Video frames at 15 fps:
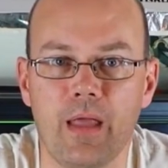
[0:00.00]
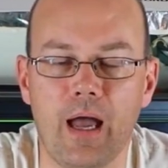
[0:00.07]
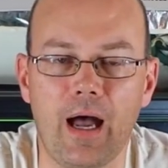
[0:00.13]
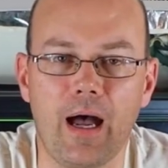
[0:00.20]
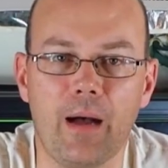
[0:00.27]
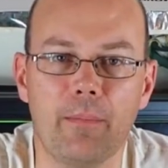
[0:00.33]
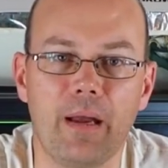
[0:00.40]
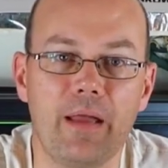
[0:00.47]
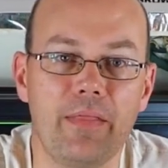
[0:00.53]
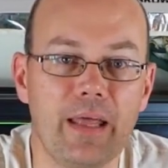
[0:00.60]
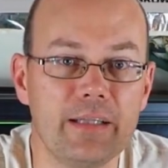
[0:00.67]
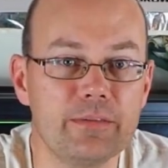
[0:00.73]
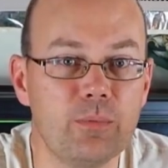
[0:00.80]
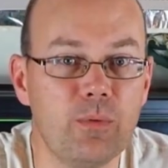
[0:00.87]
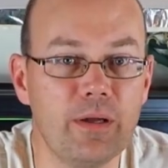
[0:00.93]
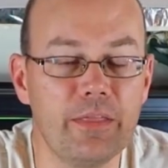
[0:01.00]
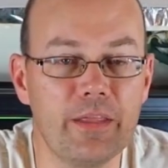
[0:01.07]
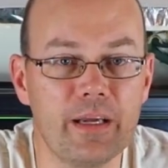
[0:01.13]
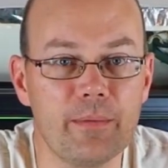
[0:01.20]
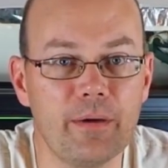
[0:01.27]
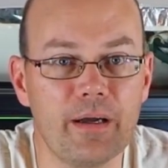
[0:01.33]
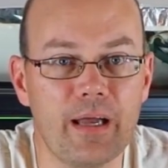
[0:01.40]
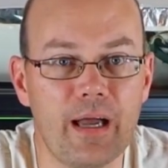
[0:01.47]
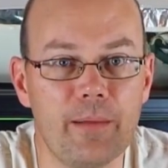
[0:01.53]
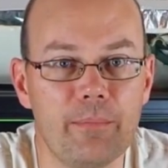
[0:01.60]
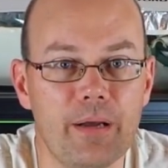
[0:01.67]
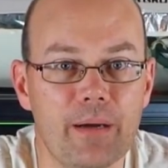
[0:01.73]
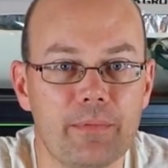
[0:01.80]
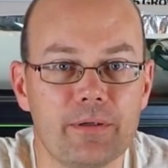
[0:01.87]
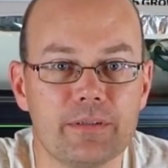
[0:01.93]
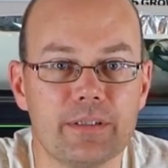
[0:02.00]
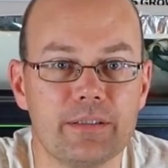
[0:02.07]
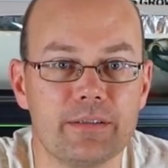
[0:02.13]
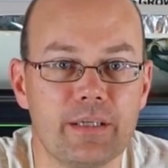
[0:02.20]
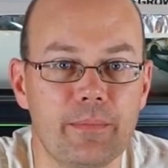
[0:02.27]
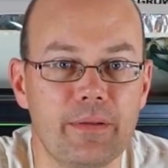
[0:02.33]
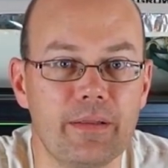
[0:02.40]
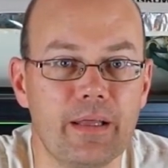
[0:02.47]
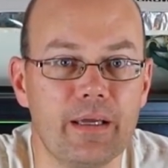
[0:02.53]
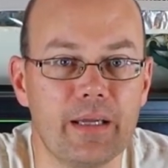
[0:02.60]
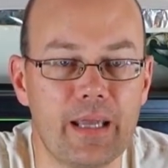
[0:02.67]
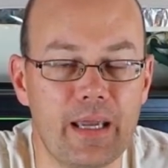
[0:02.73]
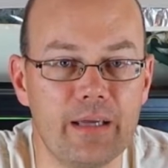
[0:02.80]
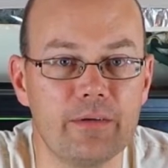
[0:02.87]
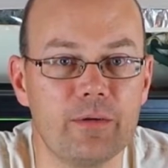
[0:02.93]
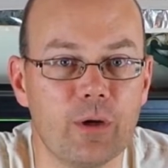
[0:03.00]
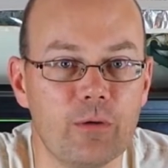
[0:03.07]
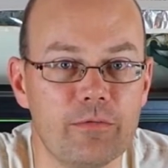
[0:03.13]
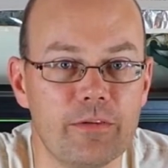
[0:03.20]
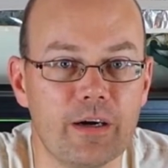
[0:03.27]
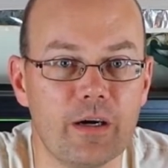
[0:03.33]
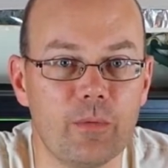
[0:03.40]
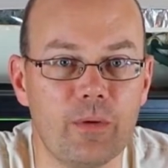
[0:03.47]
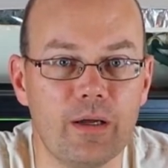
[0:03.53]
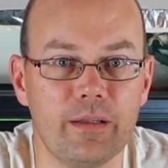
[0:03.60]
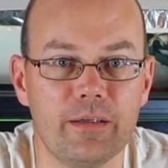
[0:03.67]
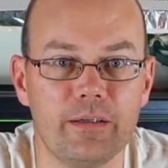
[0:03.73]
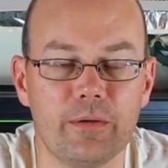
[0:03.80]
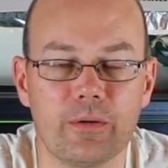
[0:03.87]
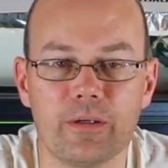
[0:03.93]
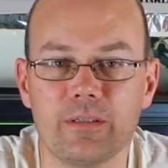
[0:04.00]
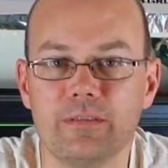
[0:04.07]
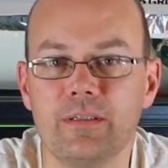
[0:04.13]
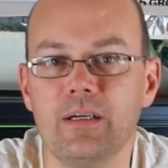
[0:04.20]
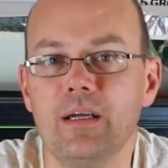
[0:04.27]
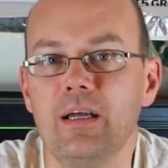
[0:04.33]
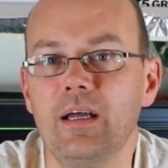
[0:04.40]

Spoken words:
And that's one thing about hot peppers. It's something that can grow very well indoors.